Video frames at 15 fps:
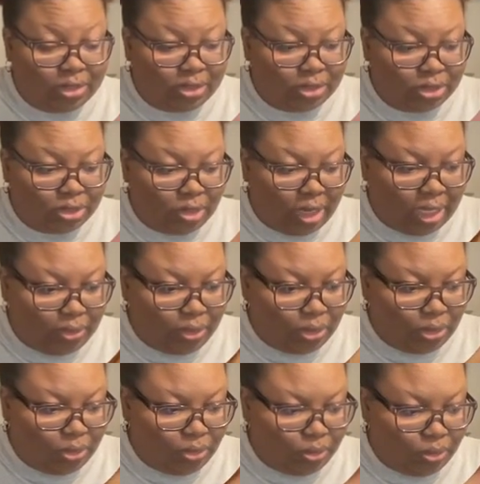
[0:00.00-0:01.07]
So I don't
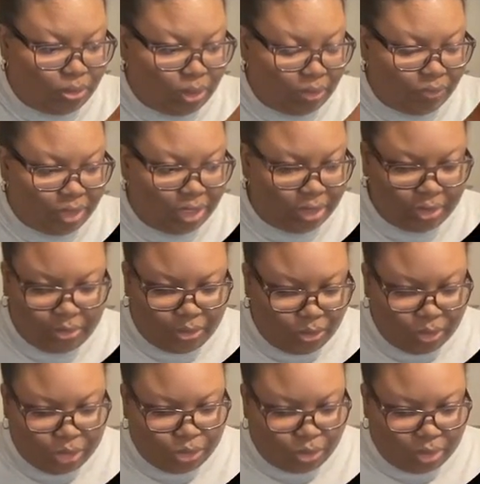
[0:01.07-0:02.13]
know I forget
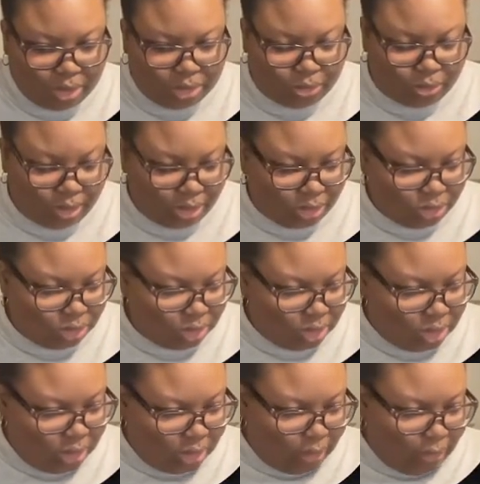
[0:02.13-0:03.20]
which one is which.
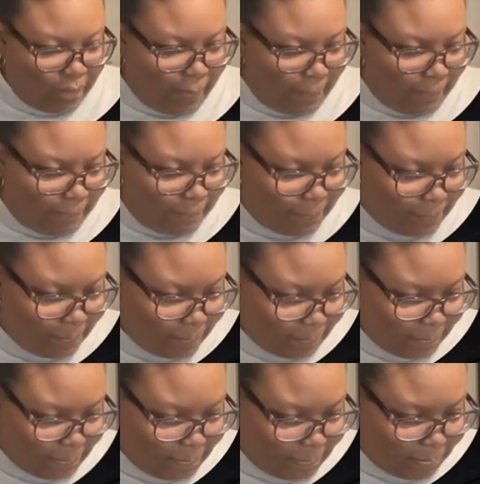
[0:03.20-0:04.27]
Hmm.